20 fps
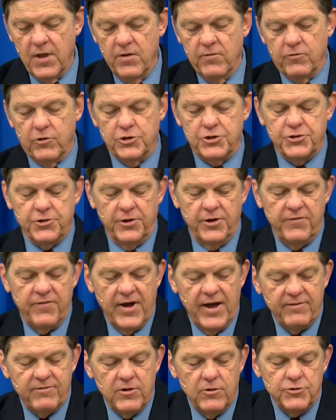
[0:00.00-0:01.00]
Verse
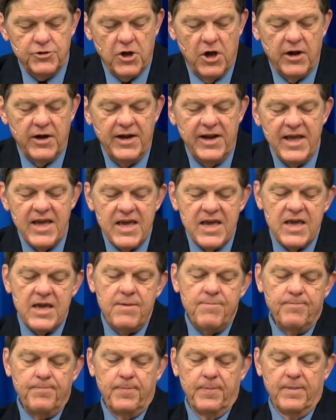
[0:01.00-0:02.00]
35 goes on, and
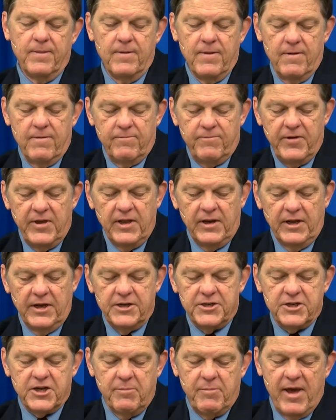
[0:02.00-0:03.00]

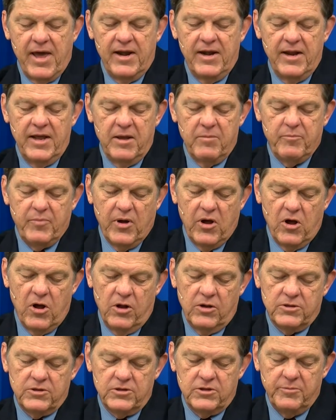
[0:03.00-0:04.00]
Felix, commanded him,
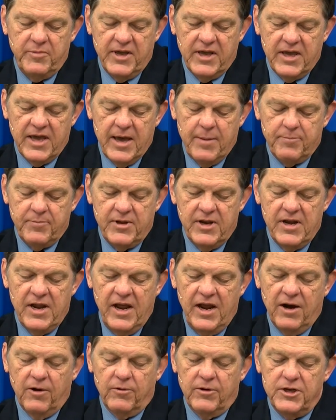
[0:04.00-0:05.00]
Paul, to be kept in
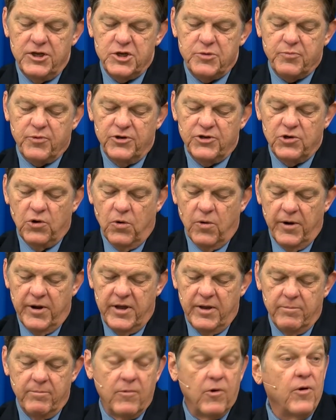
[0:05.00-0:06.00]
Herod's
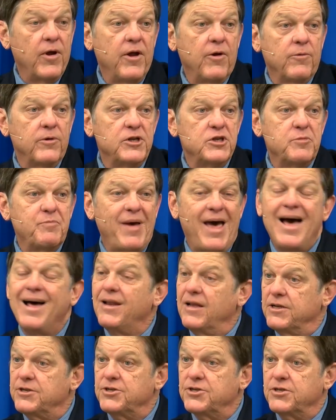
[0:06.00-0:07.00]
praetorium, or Herod's
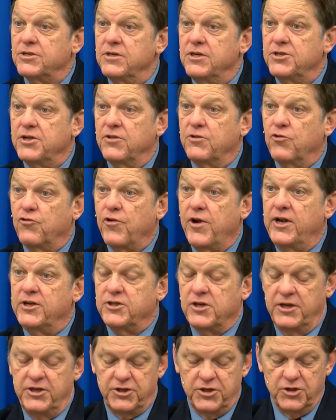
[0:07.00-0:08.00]
palace, as other
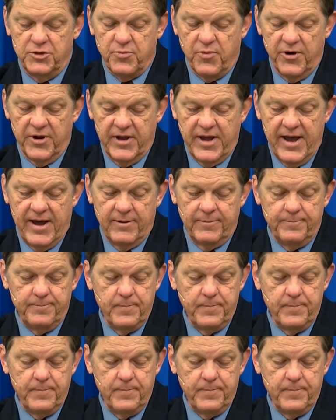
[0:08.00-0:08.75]
translations bring out.